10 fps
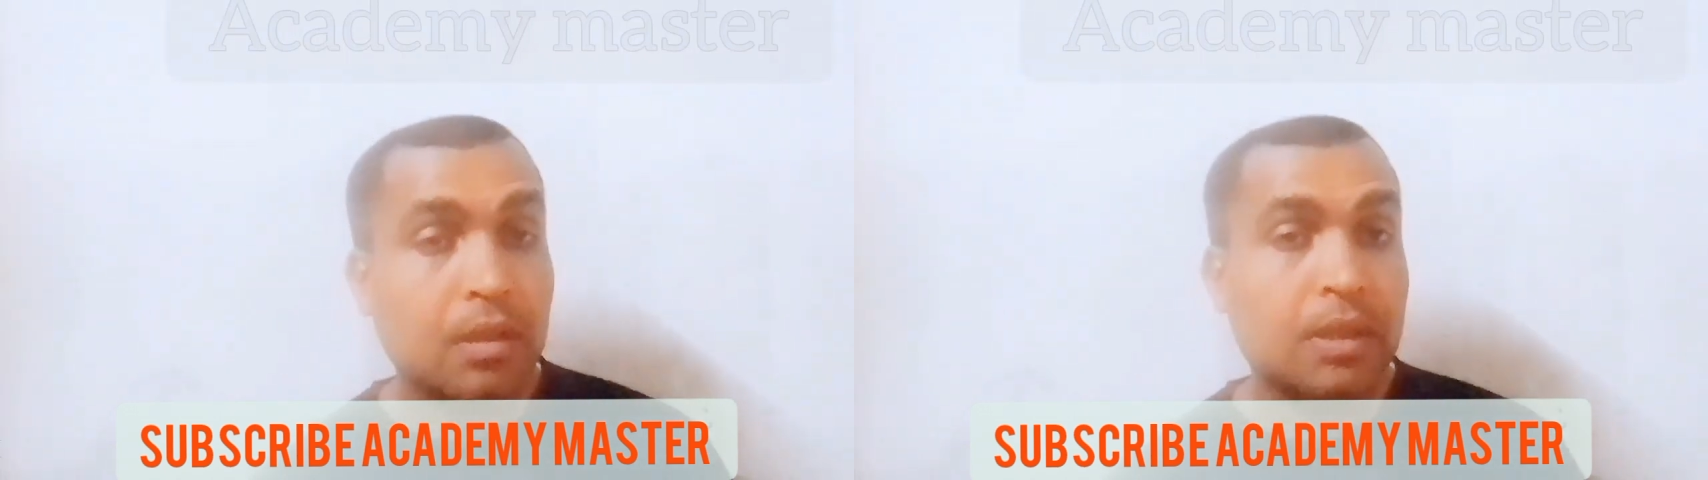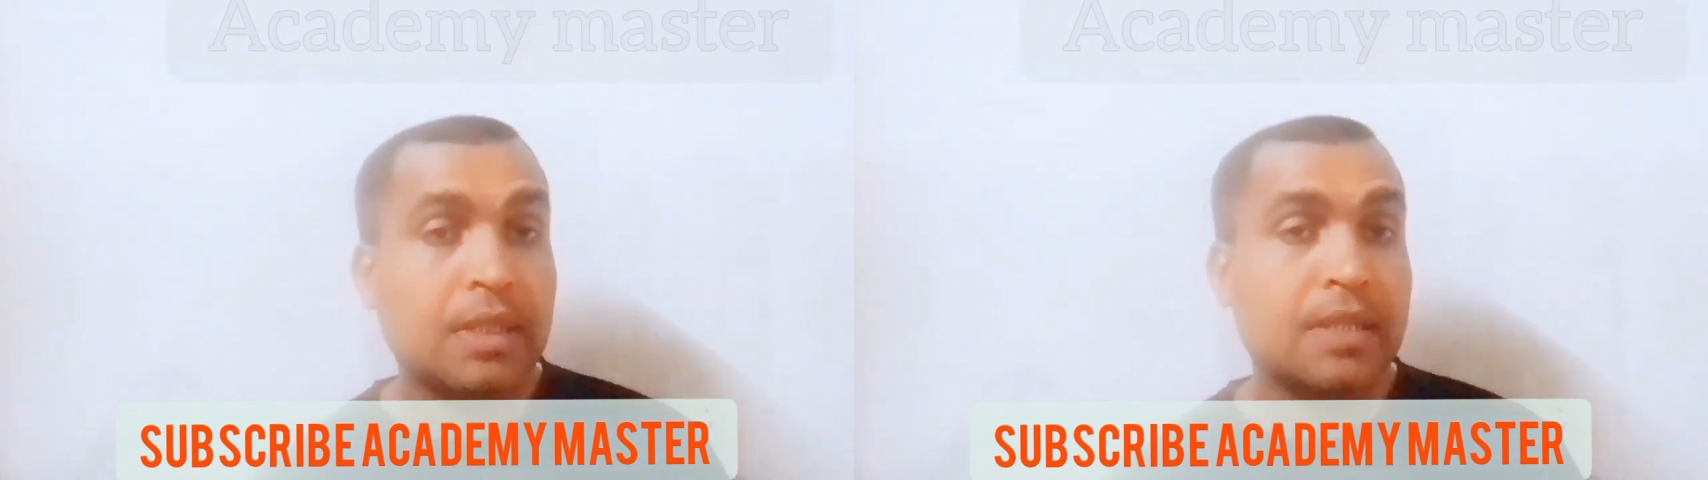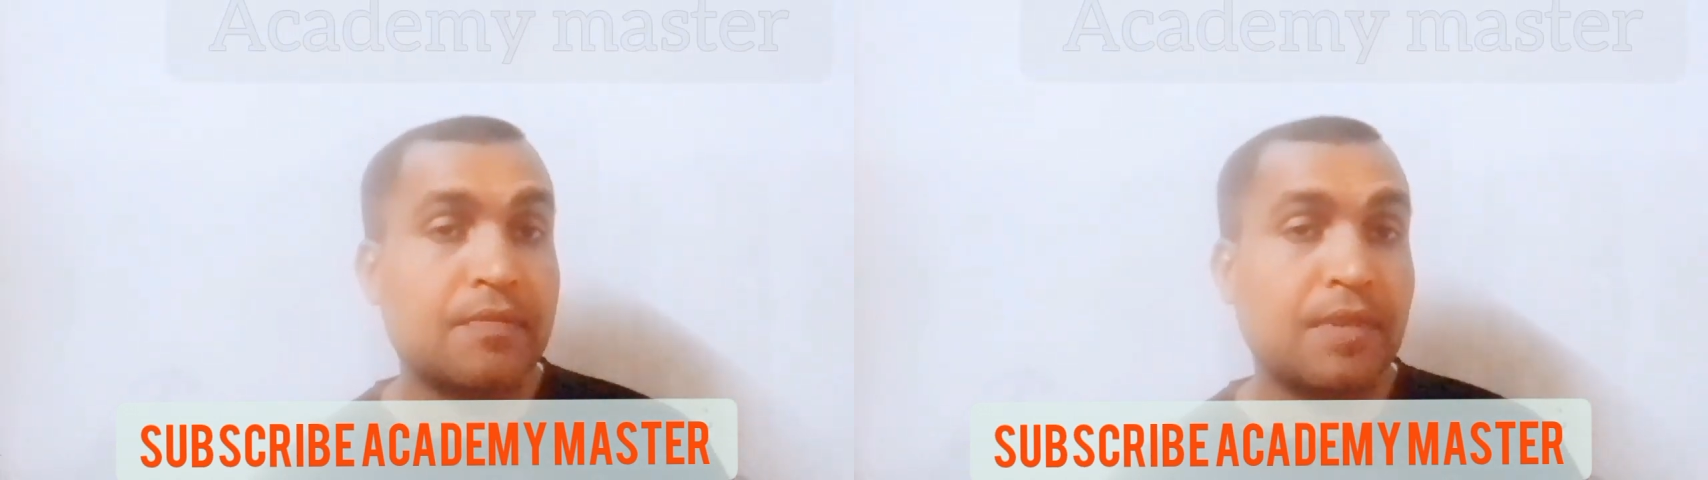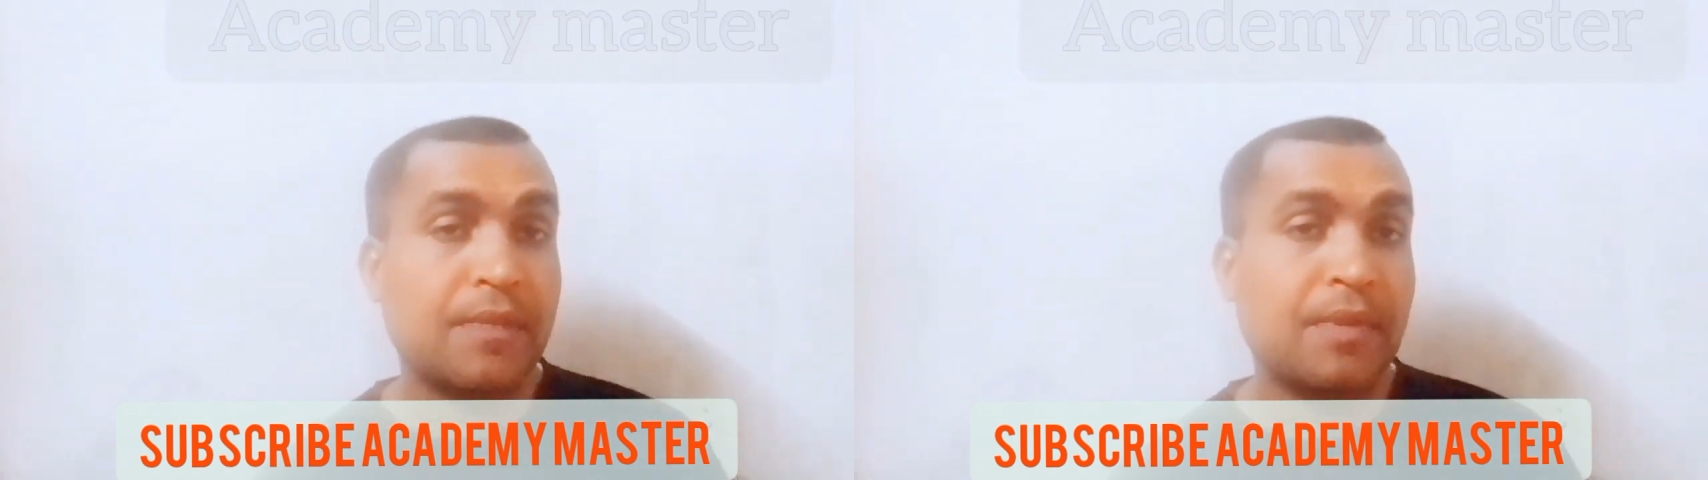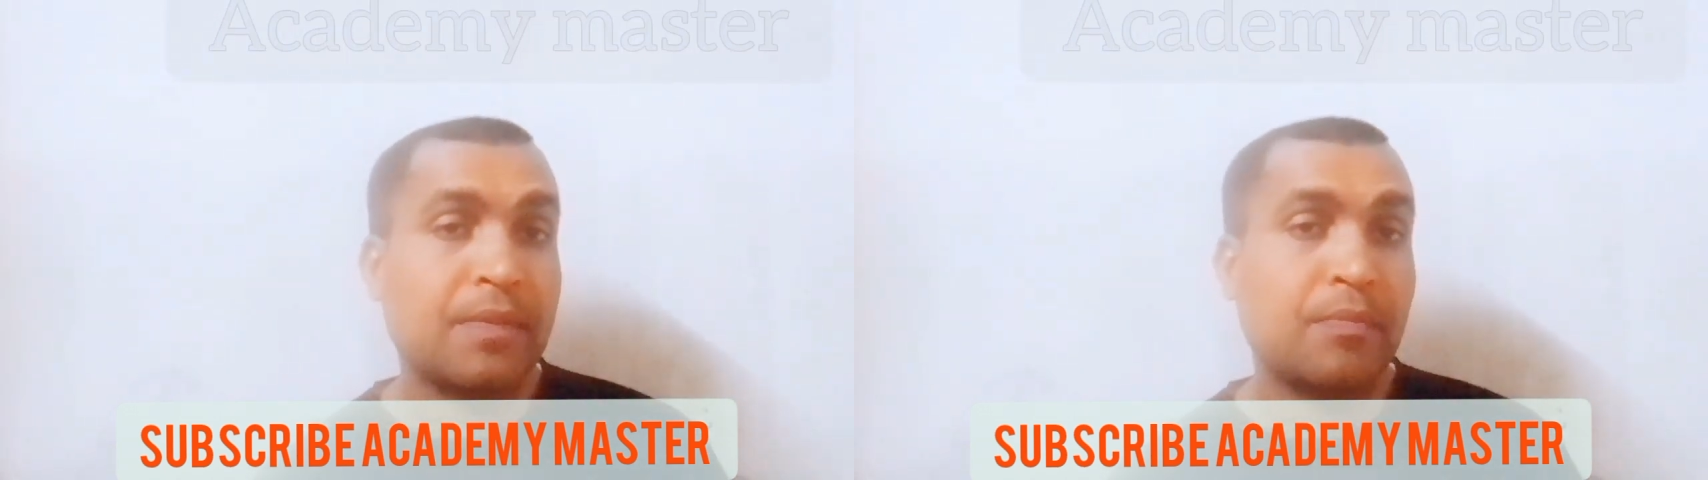this is
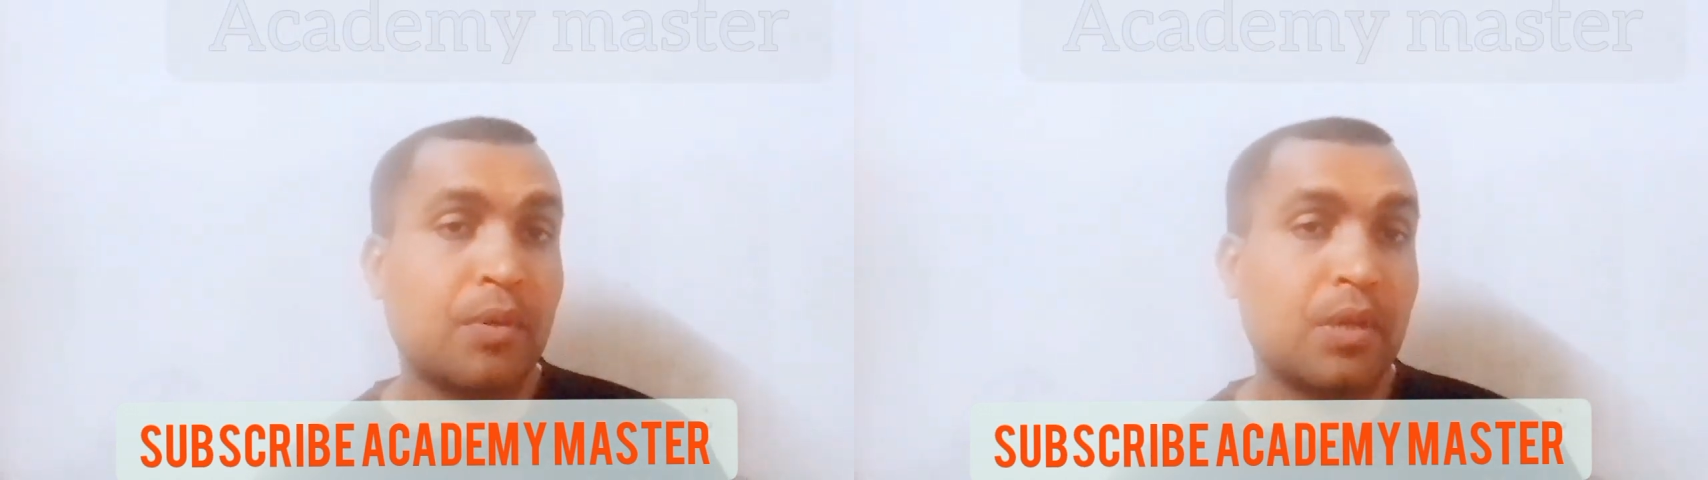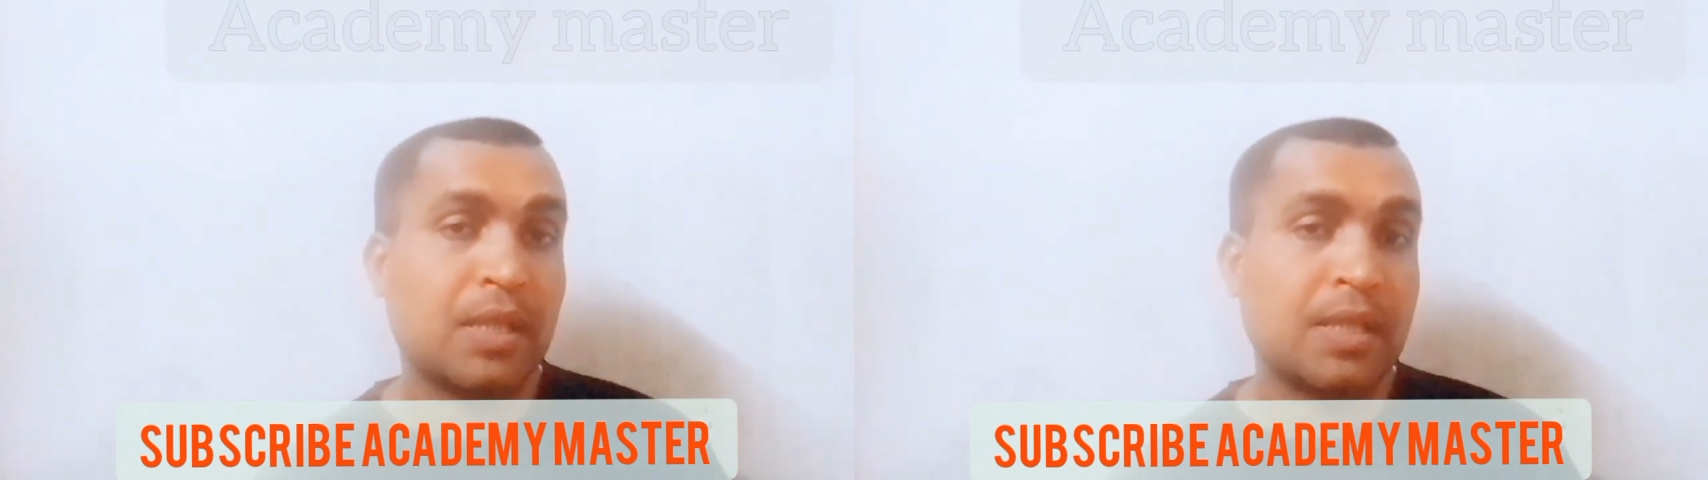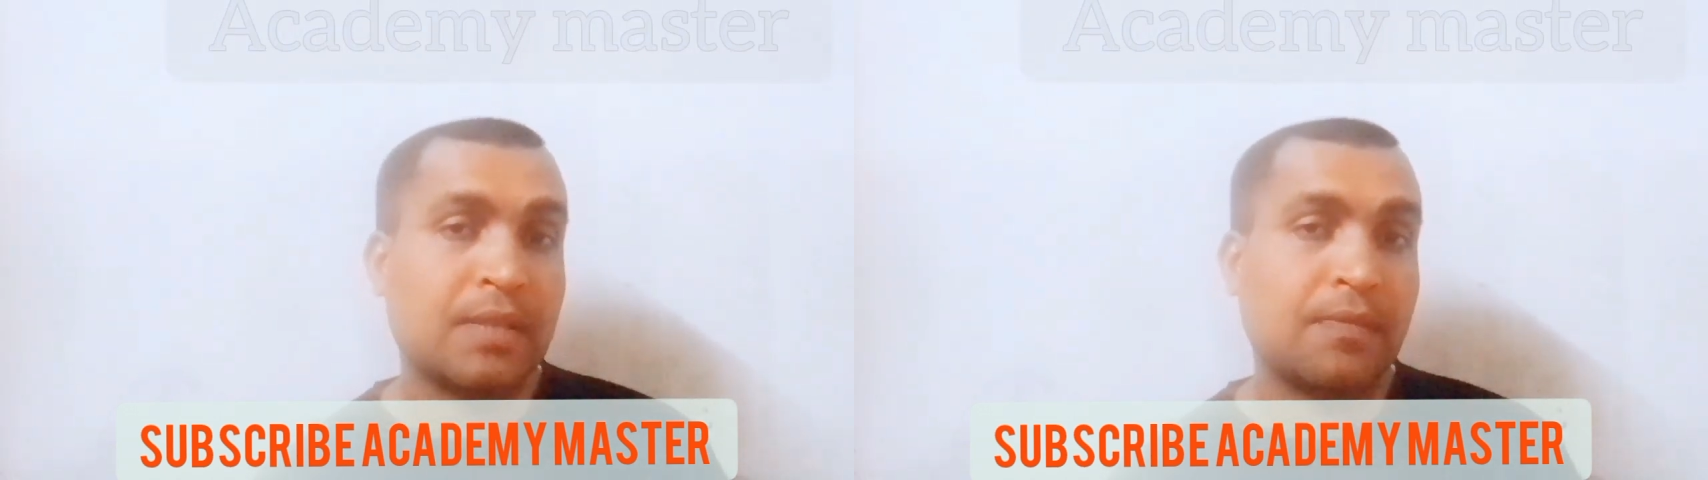very important